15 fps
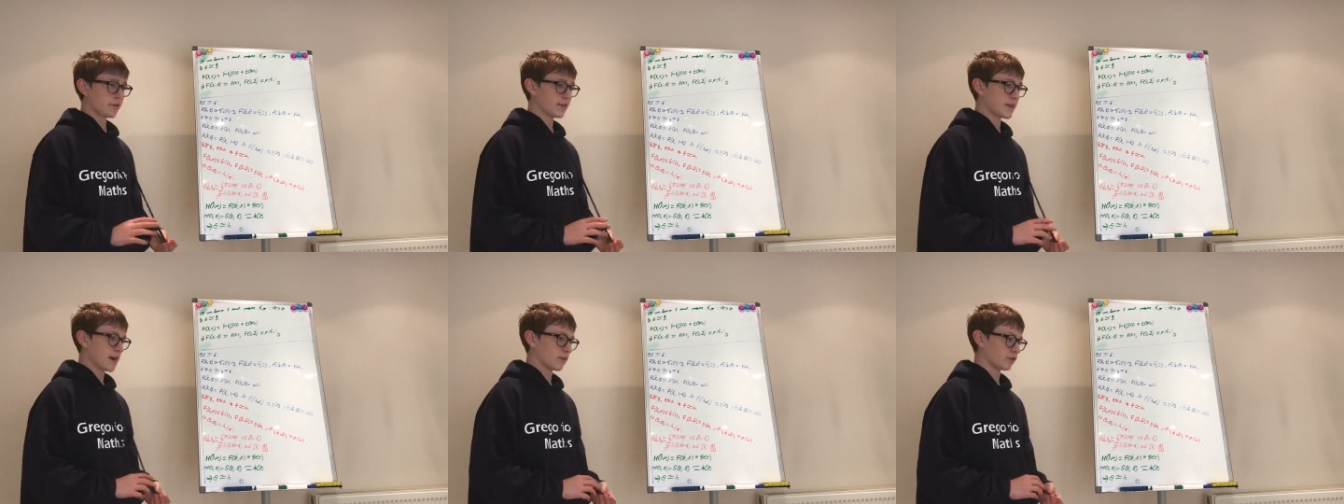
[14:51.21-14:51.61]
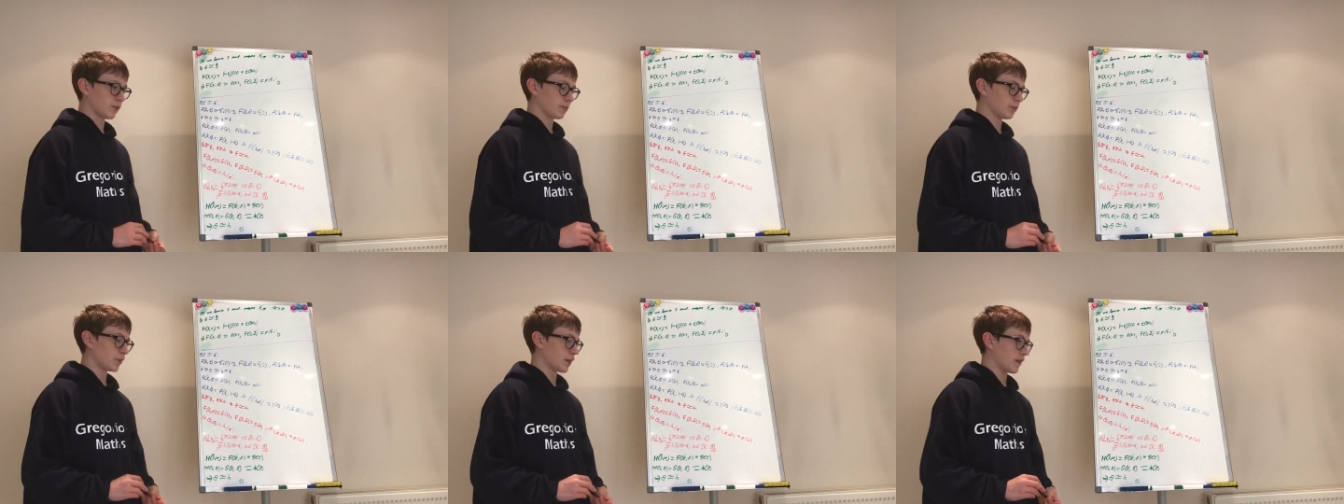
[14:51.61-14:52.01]
that would
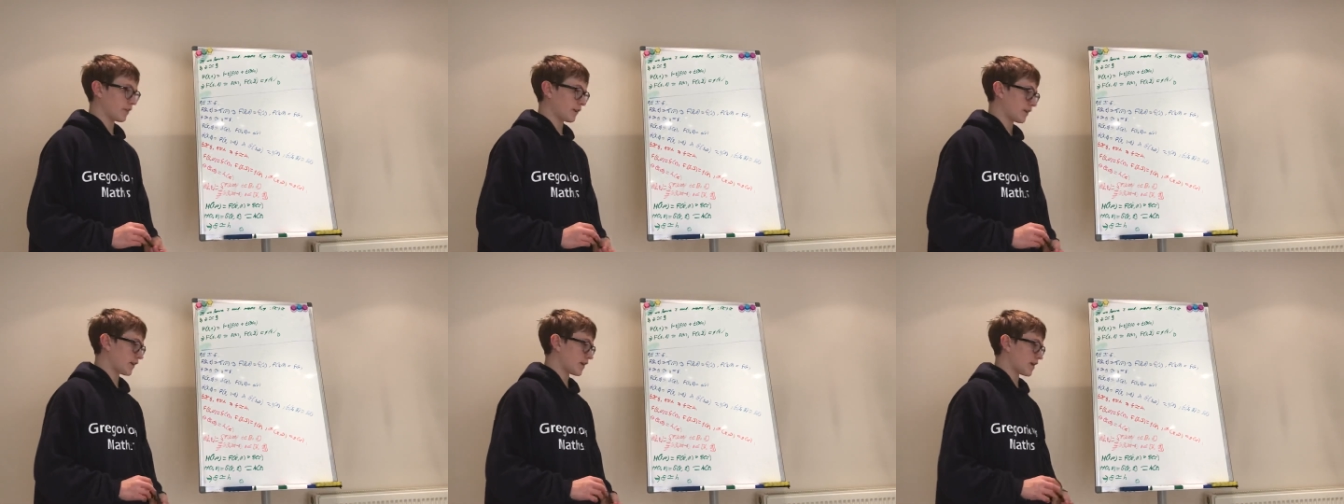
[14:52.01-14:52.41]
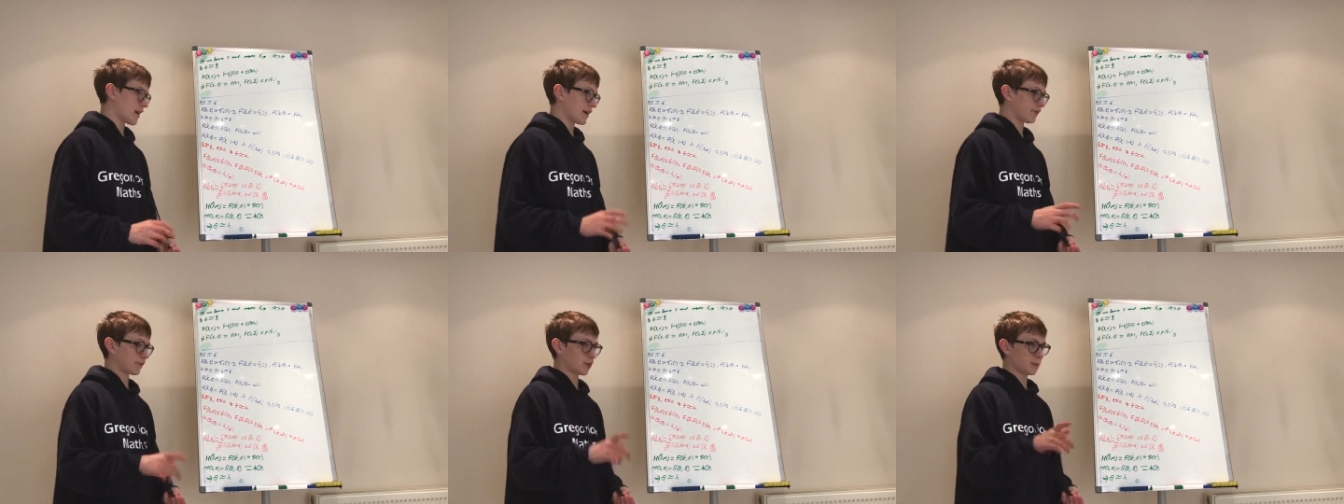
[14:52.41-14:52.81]
imply that
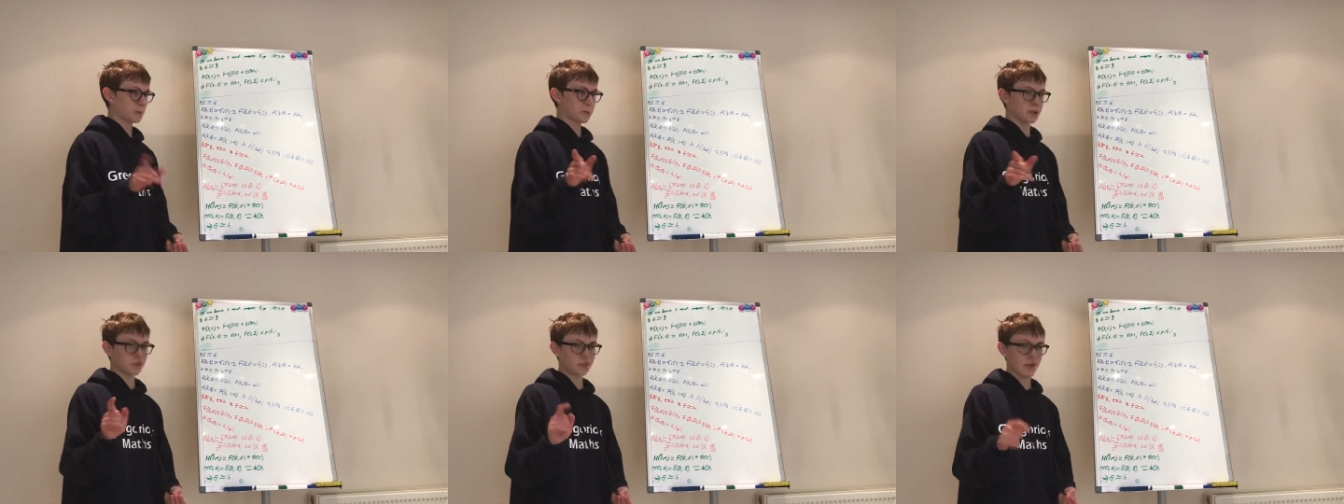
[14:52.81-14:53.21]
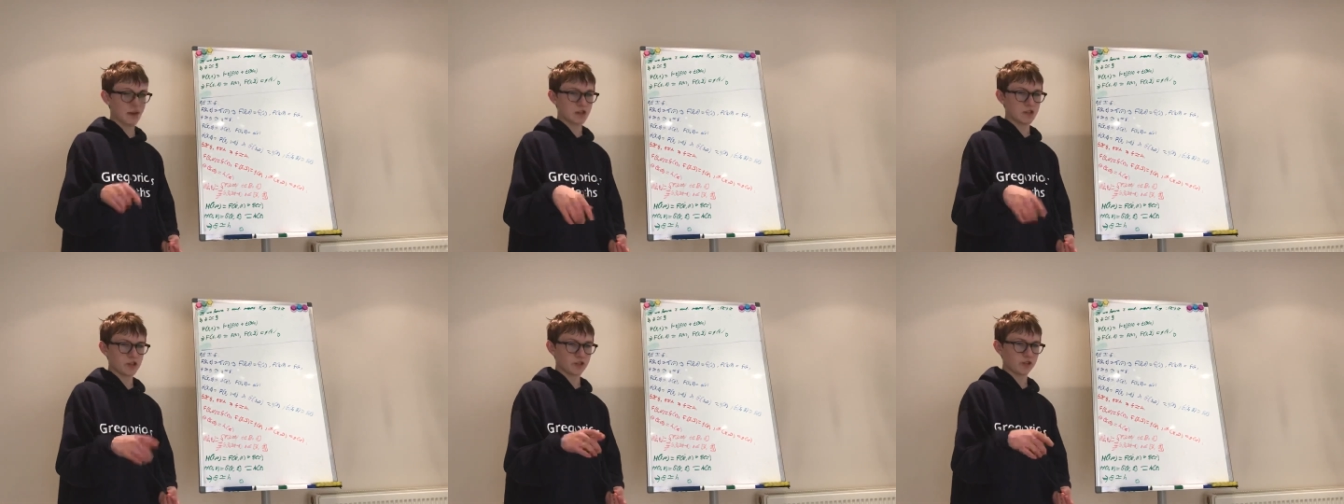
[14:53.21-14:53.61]
F compose
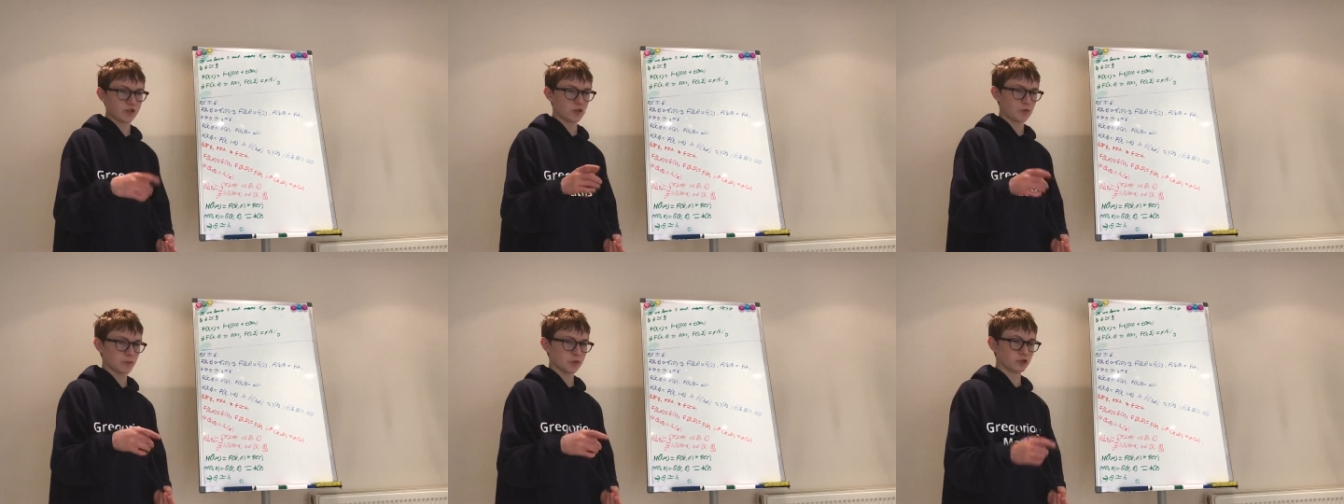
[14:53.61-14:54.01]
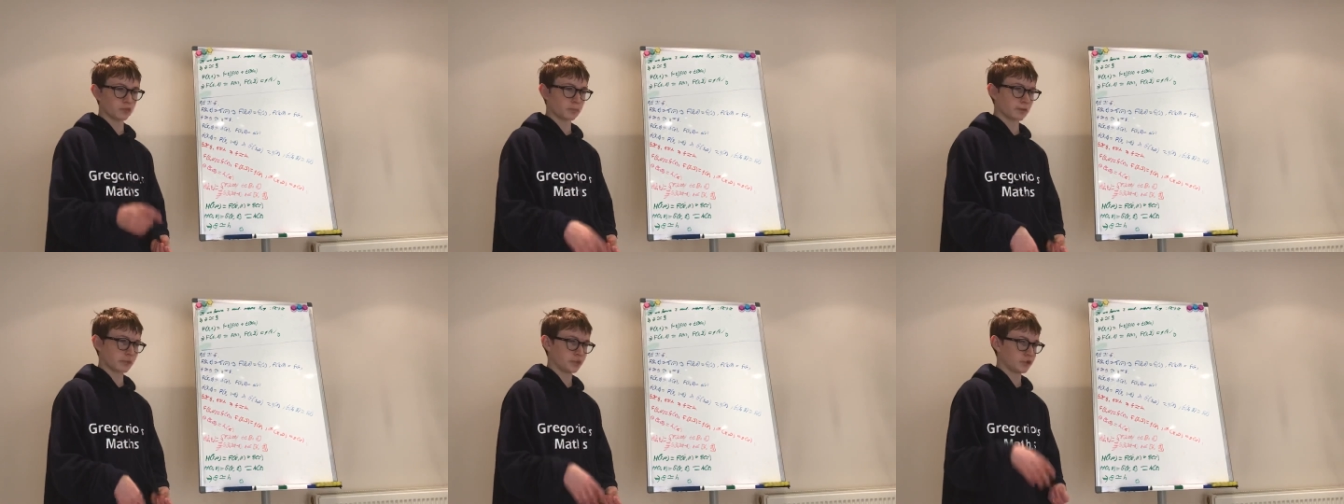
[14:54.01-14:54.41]
H is
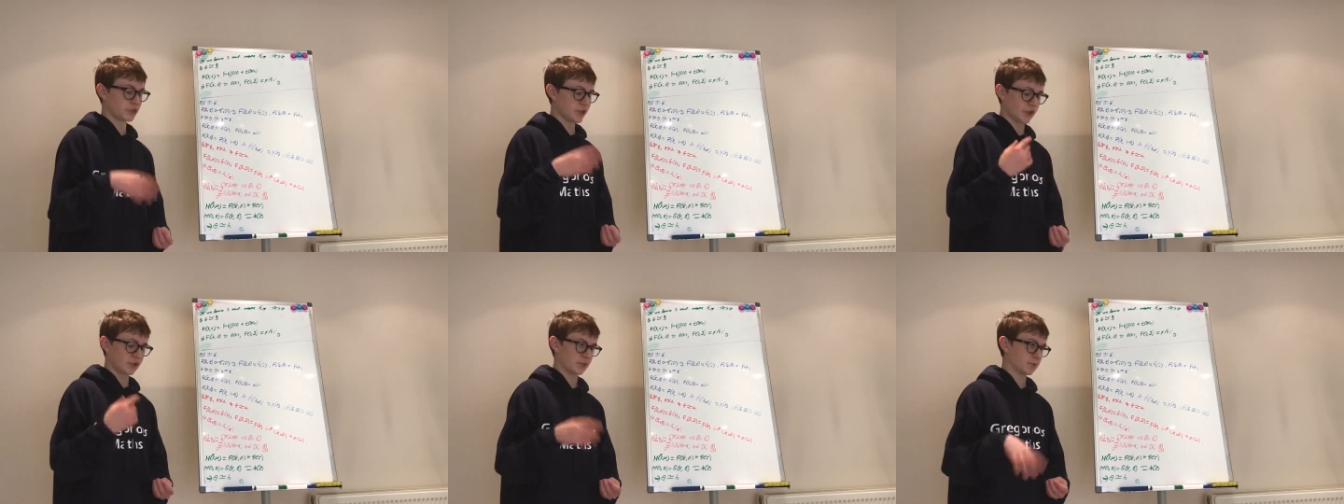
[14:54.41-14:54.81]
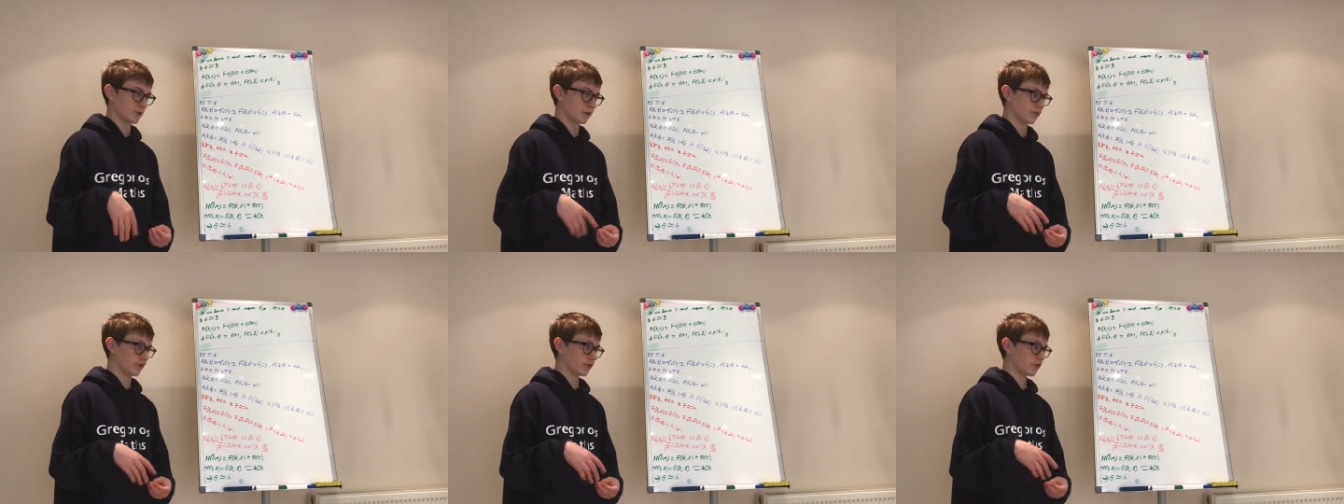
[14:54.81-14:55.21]
homotopic to G
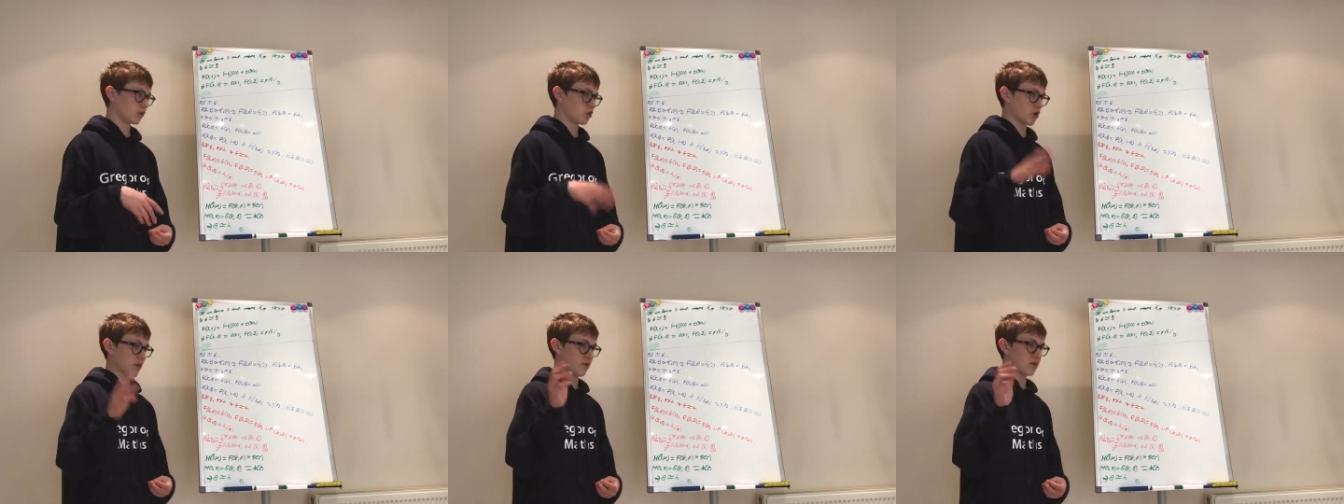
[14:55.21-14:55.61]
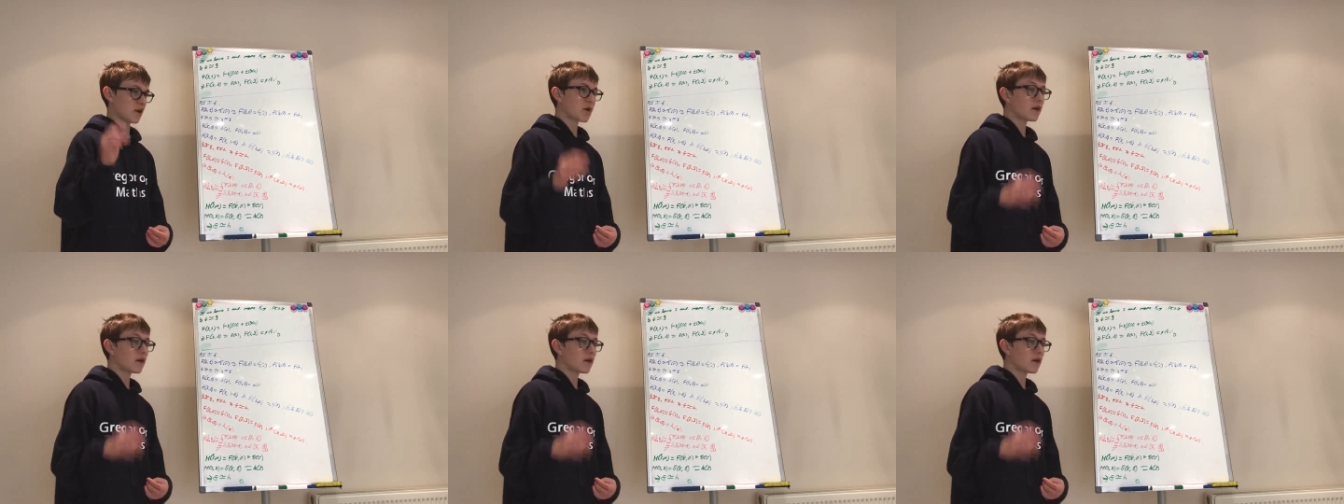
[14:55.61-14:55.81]
compose J.